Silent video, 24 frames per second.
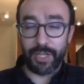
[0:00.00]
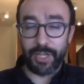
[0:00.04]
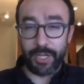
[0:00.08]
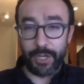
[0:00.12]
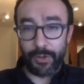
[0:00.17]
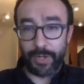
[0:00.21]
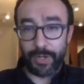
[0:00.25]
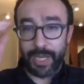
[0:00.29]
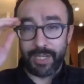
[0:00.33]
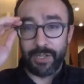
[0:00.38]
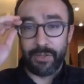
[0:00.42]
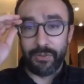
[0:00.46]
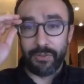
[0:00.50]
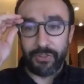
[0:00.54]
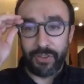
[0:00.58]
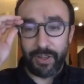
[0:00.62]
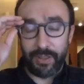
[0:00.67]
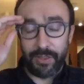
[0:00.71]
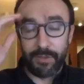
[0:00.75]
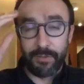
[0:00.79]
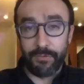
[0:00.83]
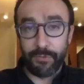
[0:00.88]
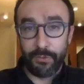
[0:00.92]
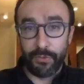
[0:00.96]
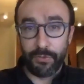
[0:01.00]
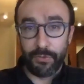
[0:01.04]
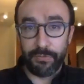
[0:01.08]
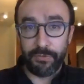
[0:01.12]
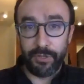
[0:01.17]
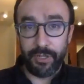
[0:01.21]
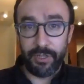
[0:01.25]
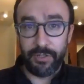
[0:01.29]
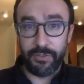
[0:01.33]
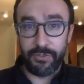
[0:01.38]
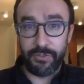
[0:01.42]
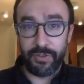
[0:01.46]
you know, can you send the full
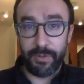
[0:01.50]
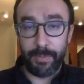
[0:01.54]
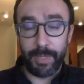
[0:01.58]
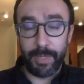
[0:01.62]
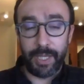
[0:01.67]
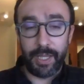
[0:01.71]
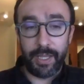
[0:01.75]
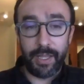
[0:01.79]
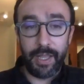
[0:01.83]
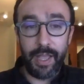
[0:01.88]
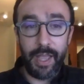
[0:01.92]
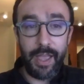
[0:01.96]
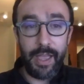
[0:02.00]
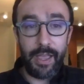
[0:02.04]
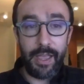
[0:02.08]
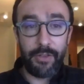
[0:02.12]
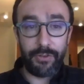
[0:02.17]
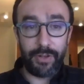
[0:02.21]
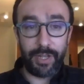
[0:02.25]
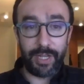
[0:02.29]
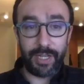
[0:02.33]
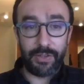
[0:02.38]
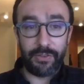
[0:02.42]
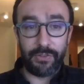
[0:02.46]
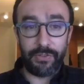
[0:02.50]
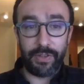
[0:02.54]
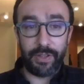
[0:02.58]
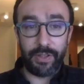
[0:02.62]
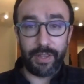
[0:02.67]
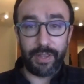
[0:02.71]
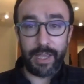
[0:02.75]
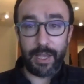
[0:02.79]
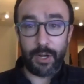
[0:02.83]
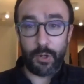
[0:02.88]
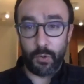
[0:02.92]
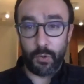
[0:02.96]
footage to me so I can see
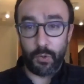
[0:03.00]
that,